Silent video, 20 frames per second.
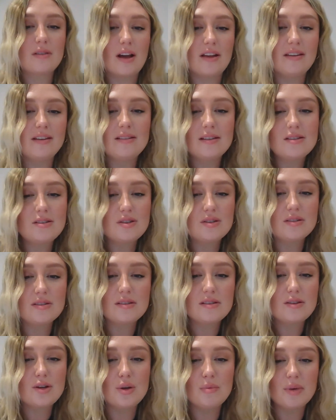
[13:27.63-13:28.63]
I think there's
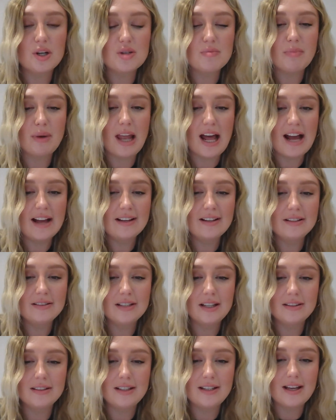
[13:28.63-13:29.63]
just too much black, and
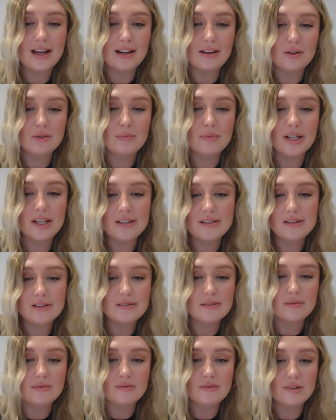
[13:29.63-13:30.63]
then the yellow bit
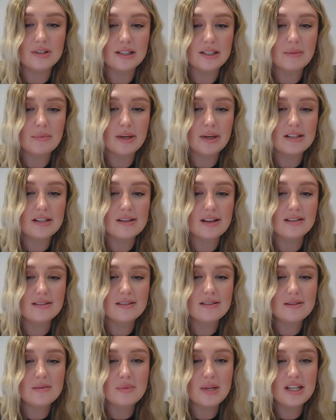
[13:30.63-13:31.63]
doesn't really make
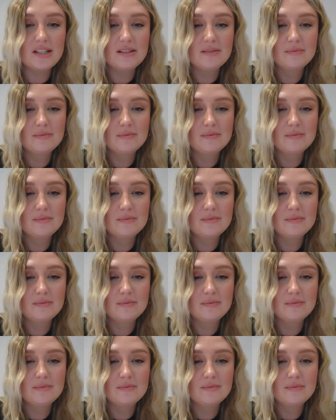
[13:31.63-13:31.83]
sense to me.